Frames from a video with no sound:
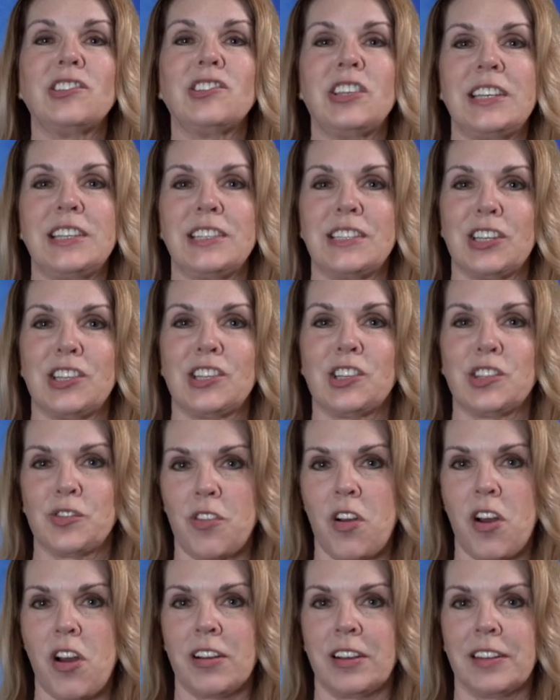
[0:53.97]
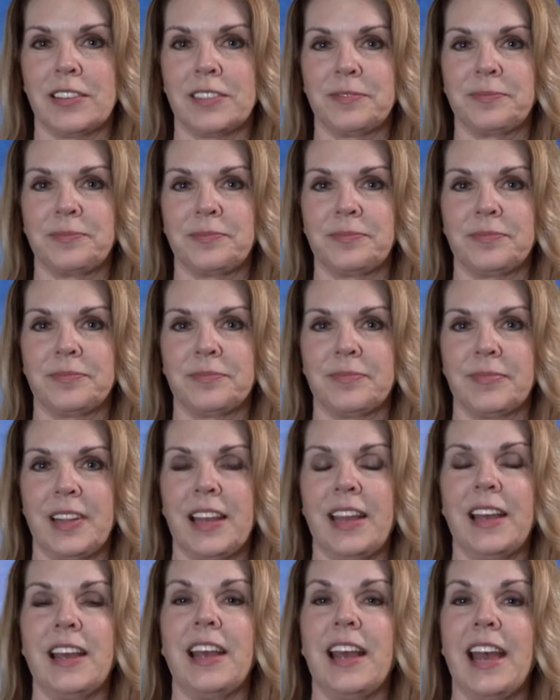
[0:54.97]
Jesus Strong.
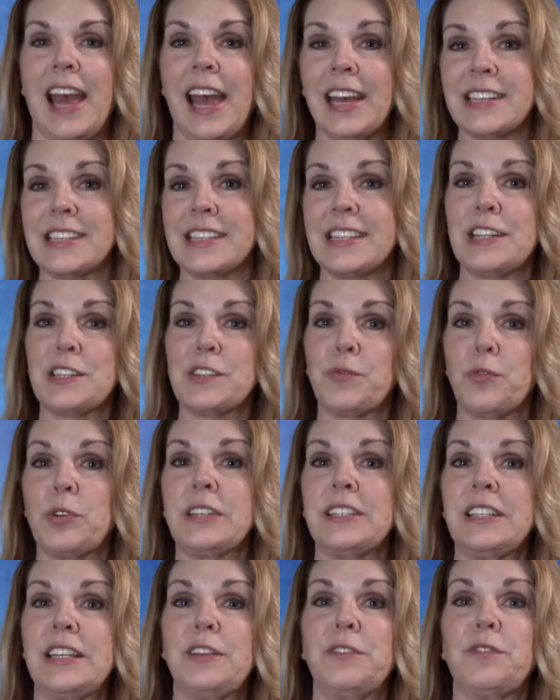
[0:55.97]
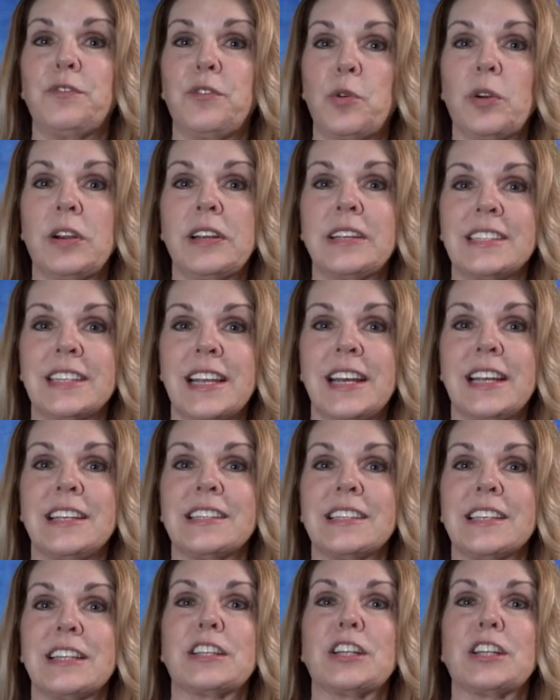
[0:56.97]
Exodus 14 4 says,